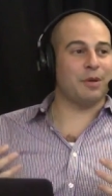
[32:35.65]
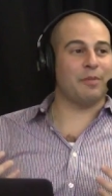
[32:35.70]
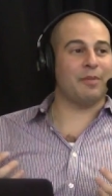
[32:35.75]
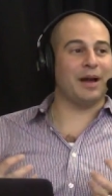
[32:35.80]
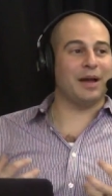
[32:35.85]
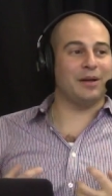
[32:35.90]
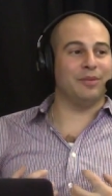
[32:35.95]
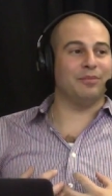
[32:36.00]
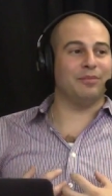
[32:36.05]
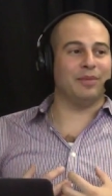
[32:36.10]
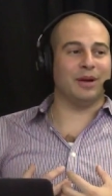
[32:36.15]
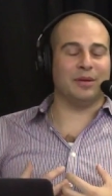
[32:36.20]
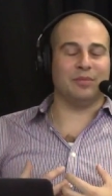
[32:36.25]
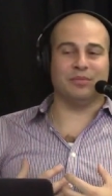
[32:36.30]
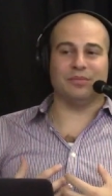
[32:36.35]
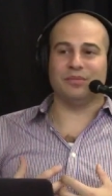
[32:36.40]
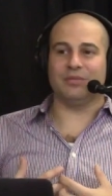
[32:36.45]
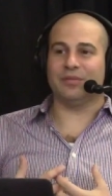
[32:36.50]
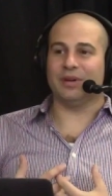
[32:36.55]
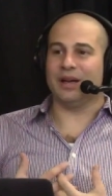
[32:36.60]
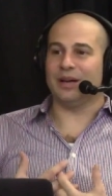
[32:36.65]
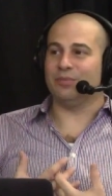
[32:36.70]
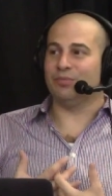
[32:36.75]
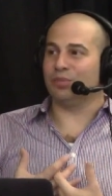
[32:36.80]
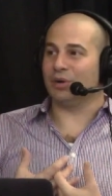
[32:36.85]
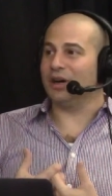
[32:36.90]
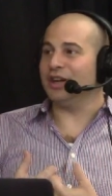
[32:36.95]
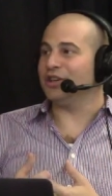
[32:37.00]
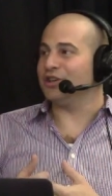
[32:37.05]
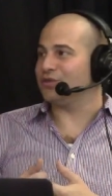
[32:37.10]
my, my my
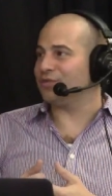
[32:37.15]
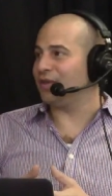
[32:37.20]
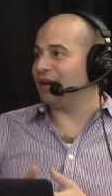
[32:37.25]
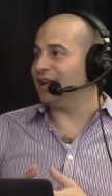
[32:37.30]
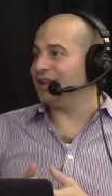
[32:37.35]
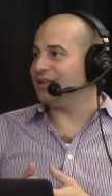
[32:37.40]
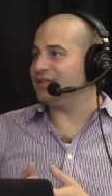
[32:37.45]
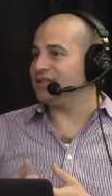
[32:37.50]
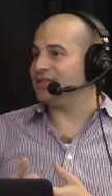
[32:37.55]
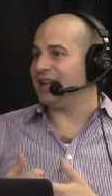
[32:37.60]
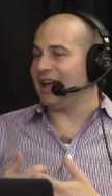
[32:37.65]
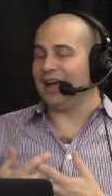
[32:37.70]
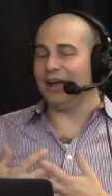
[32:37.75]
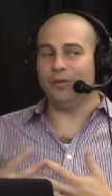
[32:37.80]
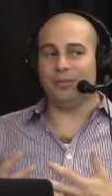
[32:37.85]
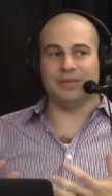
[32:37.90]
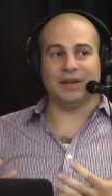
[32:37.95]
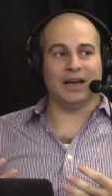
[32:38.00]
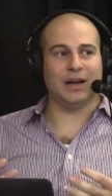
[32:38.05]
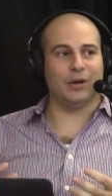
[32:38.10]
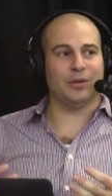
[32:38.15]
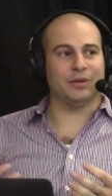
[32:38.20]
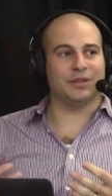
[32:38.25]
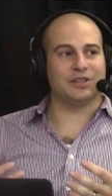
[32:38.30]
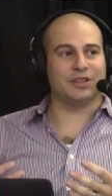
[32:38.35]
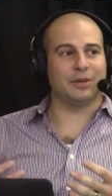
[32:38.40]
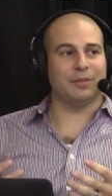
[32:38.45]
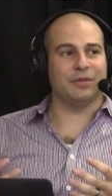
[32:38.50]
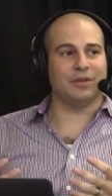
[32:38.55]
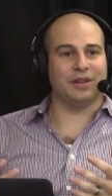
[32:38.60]
British friends to help me out with
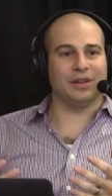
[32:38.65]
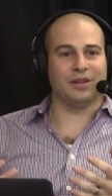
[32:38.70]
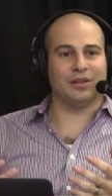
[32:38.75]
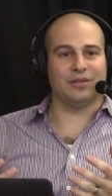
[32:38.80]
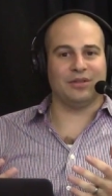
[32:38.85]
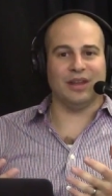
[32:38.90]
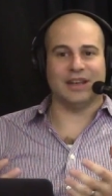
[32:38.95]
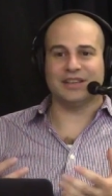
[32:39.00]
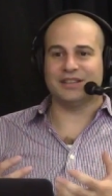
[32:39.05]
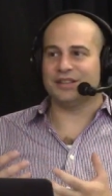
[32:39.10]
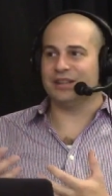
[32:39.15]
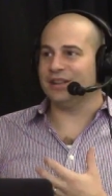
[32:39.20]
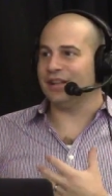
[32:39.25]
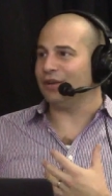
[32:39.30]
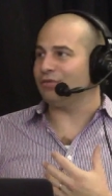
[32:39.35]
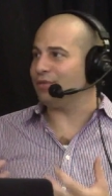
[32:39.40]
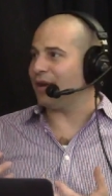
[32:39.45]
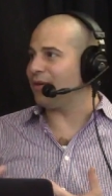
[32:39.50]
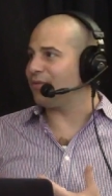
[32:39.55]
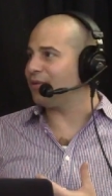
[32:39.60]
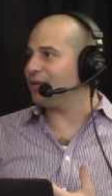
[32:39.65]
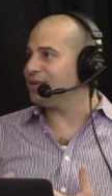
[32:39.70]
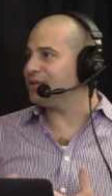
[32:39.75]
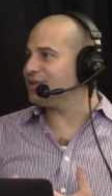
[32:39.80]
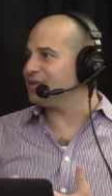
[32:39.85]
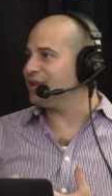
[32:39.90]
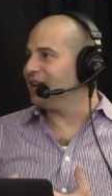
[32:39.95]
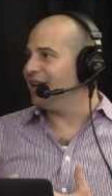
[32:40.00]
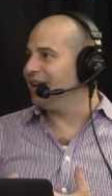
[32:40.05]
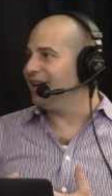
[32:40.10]
some of the things that they
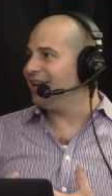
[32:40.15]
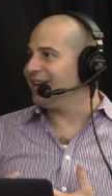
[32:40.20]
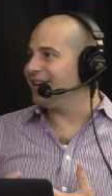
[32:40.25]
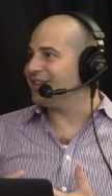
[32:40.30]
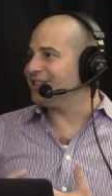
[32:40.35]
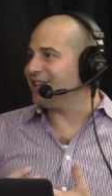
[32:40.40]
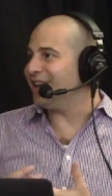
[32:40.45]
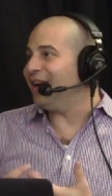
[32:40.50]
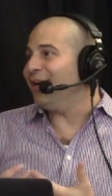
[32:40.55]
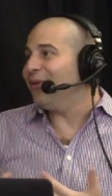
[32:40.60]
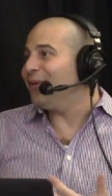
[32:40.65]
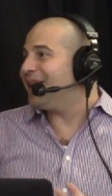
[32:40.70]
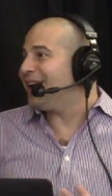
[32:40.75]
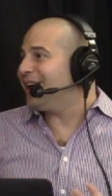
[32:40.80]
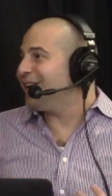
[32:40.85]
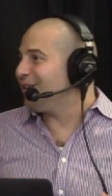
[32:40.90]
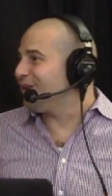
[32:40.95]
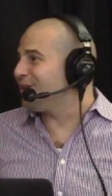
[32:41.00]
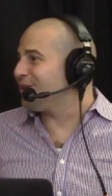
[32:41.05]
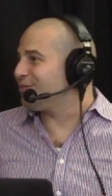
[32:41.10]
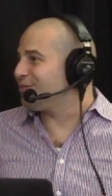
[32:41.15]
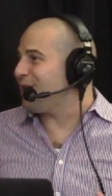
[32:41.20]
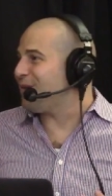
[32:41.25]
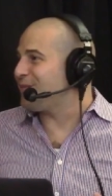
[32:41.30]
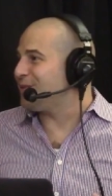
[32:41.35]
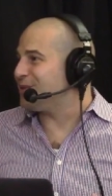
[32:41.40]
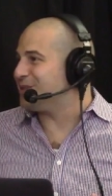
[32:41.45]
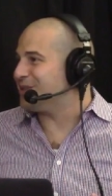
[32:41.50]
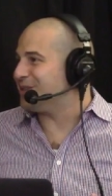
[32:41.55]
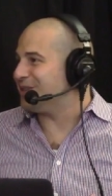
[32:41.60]
reference because I don't get all the
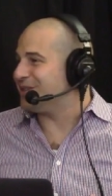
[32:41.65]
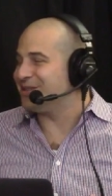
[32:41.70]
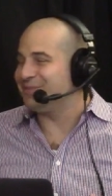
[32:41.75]
references